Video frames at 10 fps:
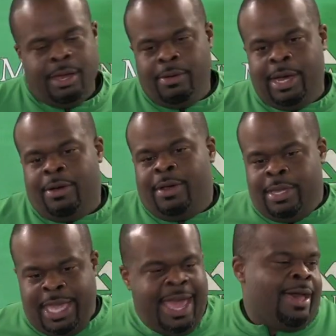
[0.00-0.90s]
Well,
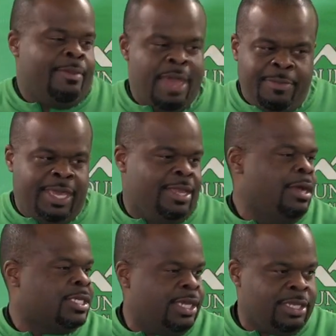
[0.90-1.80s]
yeah, maybe he
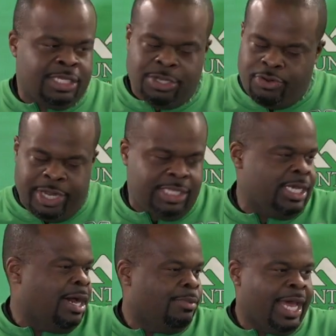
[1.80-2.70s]
goes in and does a great
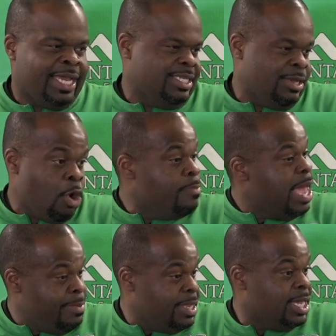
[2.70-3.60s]
job. Or
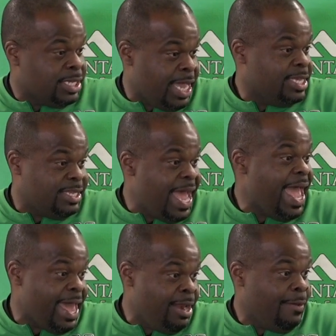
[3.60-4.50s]
maybe he does like his
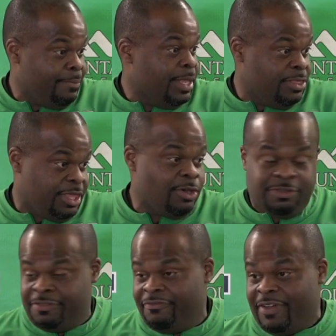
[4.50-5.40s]
dad and
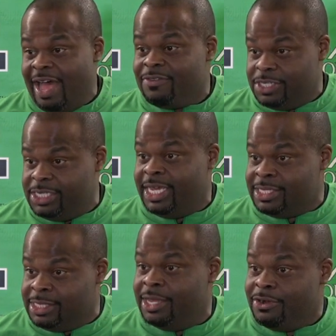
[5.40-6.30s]
throws 5 or
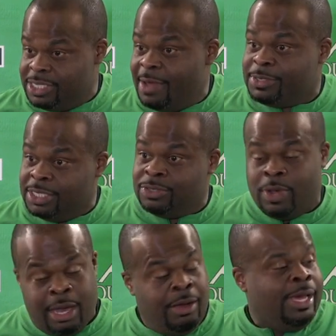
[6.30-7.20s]
6 interceptions.
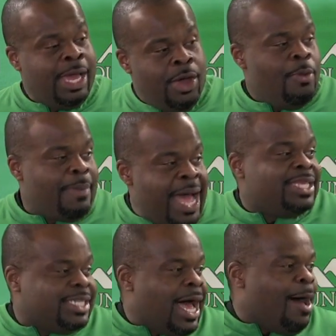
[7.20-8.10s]
Well, my
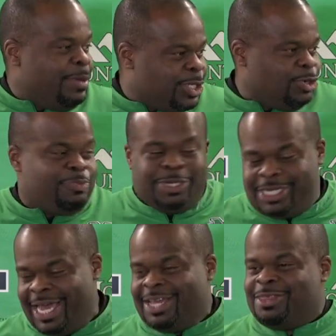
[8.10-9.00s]
job is to
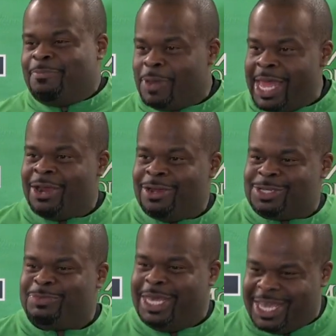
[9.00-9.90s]
protect the
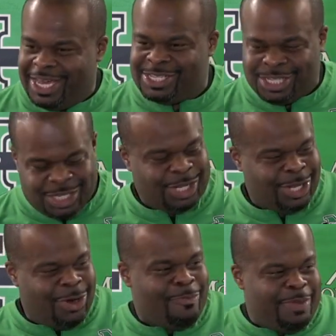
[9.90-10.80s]
players because it's a
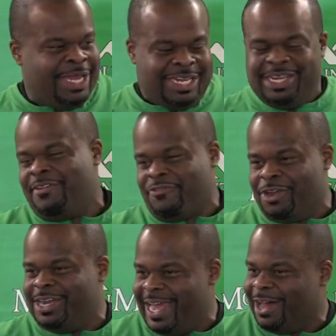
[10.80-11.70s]
little bit
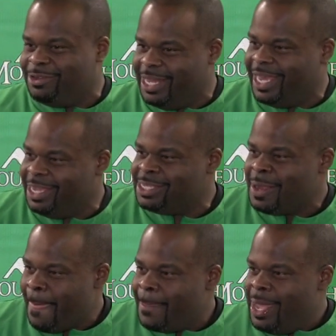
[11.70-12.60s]
different nowadays.
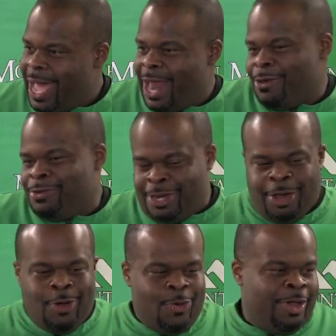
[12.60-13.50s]
I don't
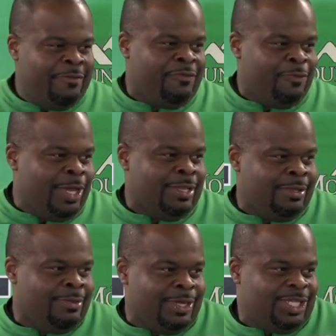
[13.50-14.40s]
know if
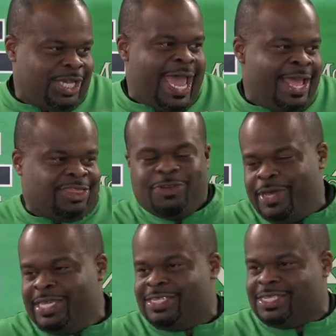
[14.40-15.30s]
when Chad threw
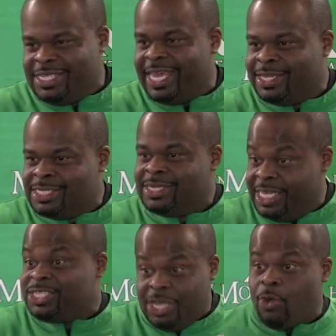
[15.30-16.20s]
his 6
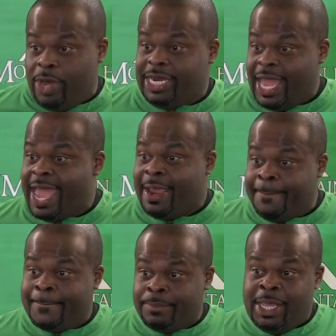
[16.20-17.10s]
and still won the game,
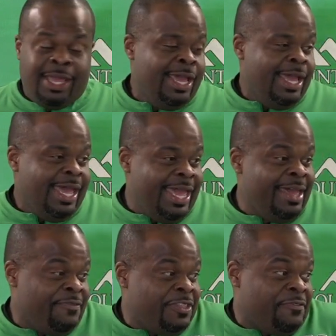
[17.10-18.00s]

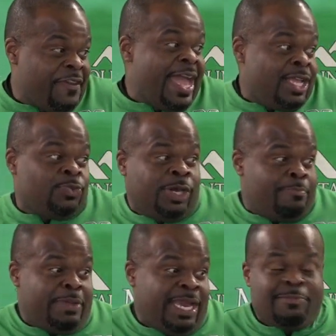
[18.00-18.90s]
if the fans would
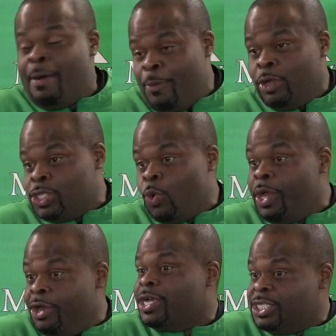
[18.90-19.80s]
have beat him up on
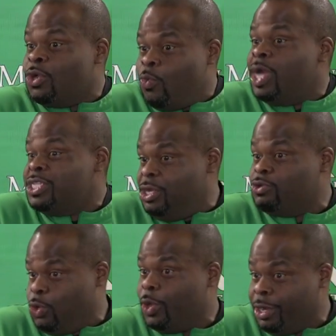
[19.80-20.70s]
Twitter, because there was no
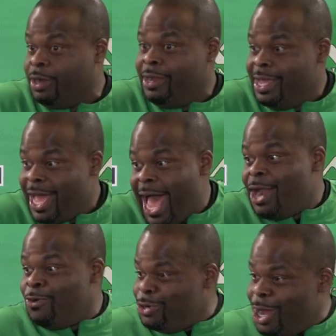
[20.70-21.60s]
Twitter. I
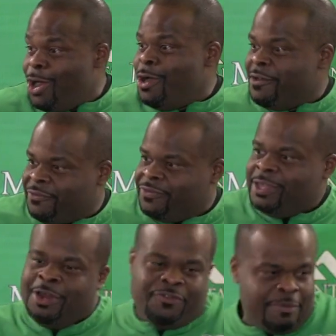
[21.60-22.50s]
don't know if,
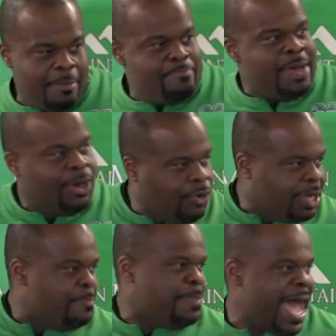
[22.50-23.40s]
from a mental
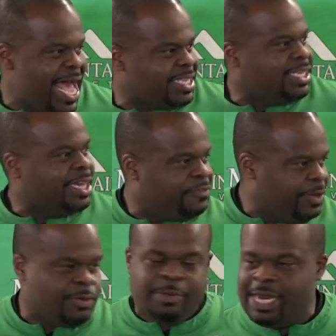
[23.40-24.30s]
capacity, if he
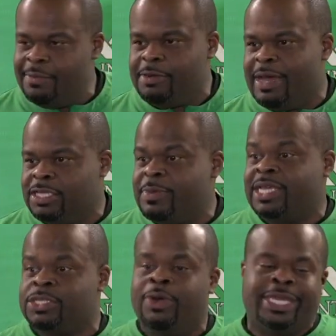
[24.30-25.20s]
would have been able to bounce back.
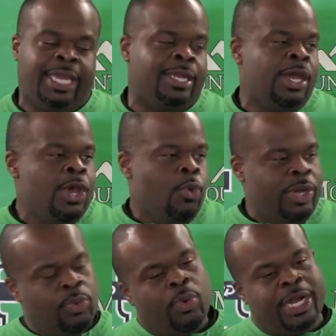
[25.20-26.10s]
So, again,
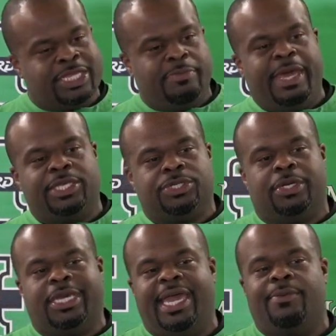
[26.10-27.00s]
we wanted to make sure
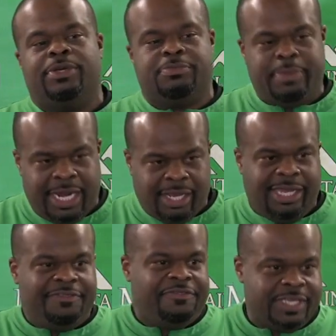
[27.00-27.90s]
Cam was
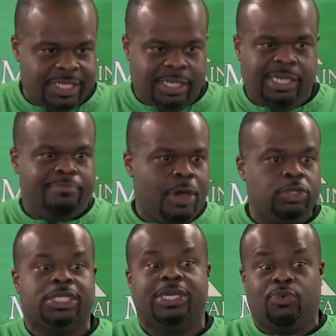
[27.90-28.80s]
mentally, physically,
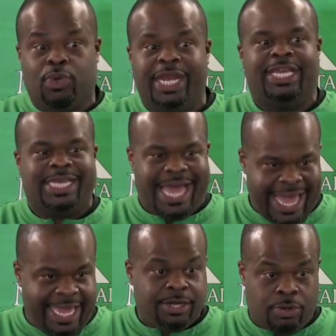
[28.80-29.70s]
emotionally ready to
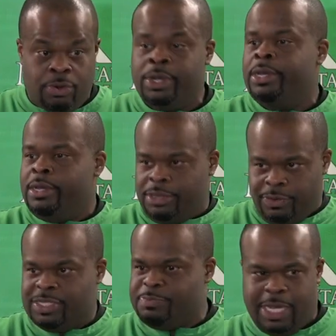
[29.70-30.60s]
handle the
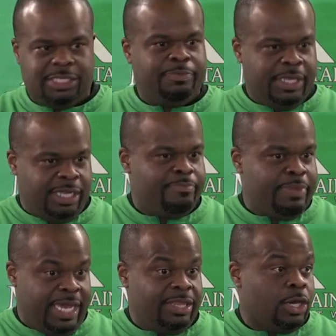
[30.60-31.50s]
responsibility of
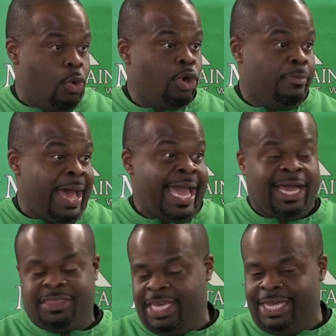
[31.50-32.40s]
being the quarterback.
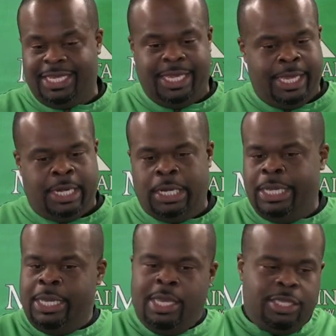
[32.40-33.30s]
I think, again,
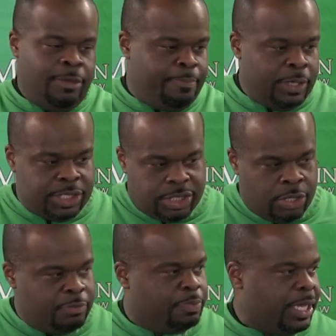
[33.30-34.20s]
you put
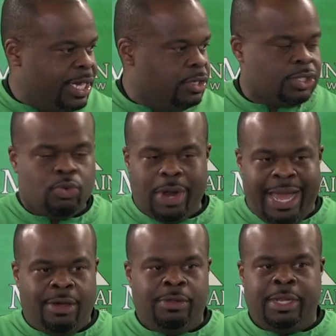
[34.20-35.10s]
certain players
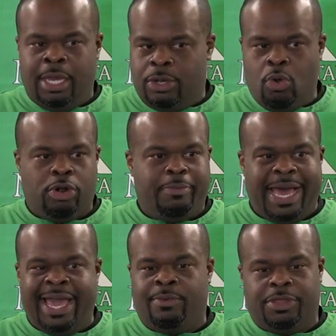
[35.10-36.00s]
around a
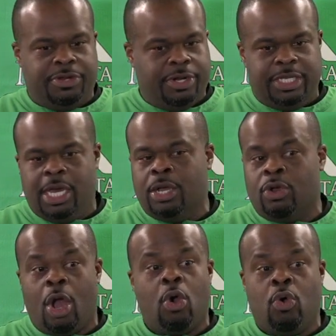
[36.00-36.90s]
quarterback, whether they're young
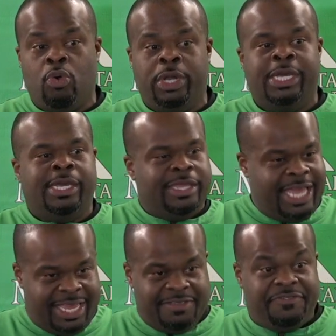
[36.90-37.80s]
or old,
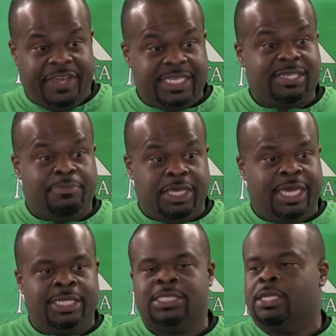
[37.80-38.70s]
that can fix some
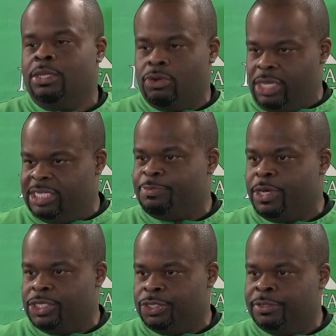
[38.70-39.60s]
things, a little less
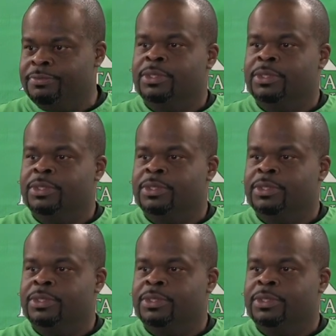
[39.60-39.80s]
pressure.